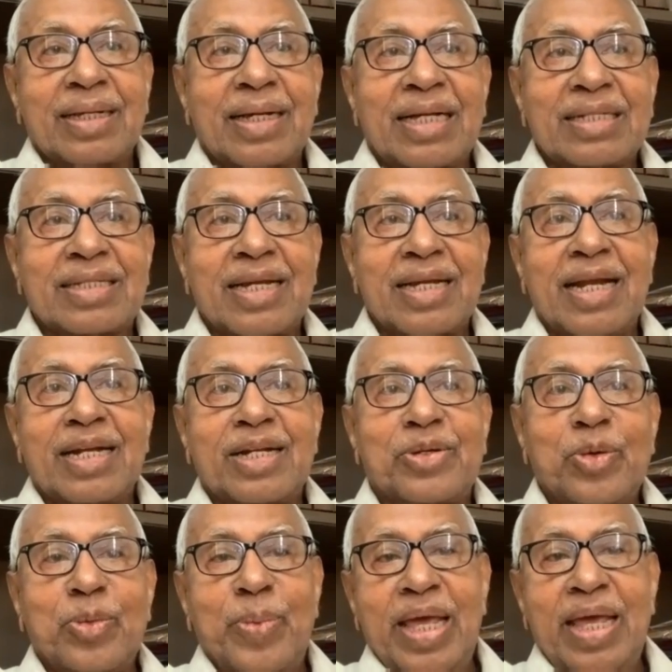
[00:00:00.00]
considered
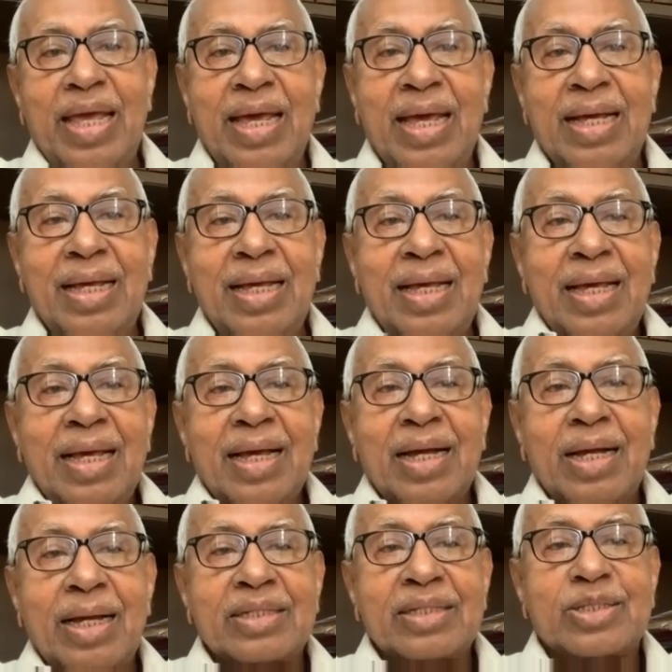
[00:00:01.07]
to be
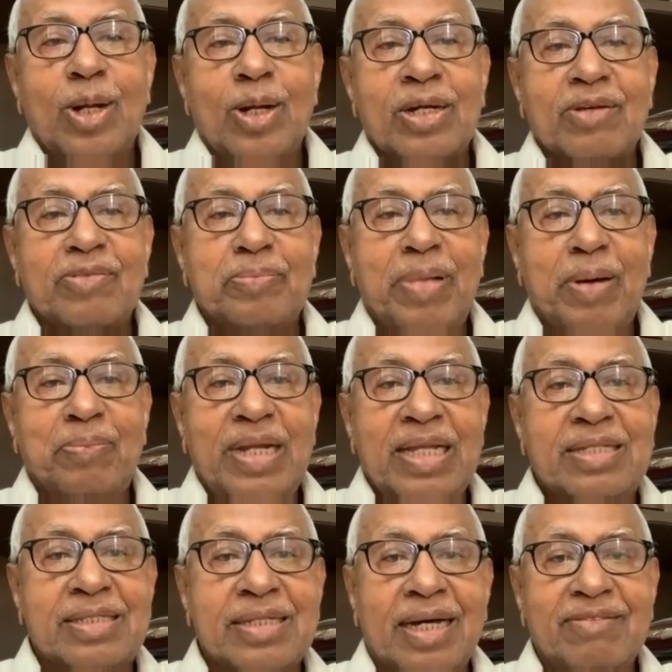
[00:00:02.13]
a sort of
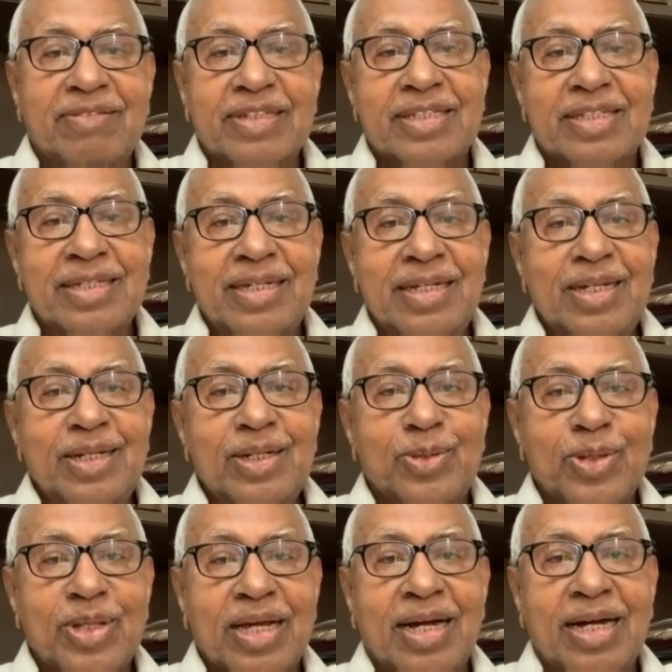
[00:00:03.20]
public service
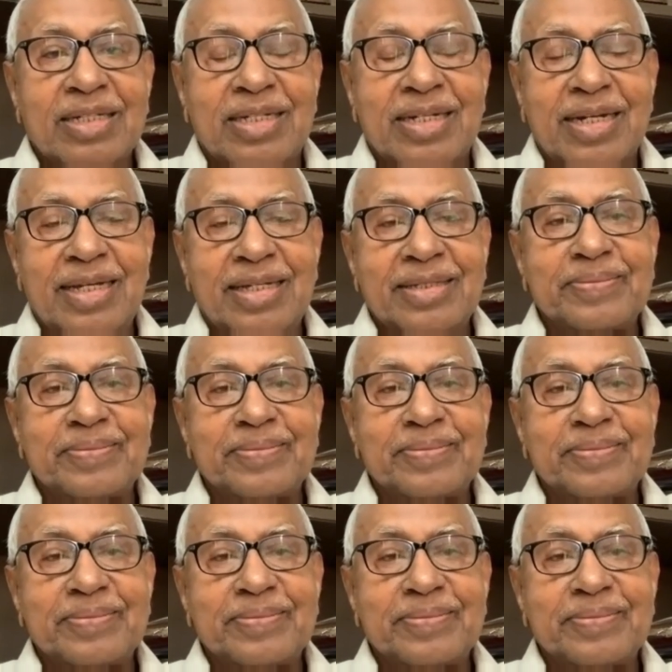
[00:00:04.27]
to the country.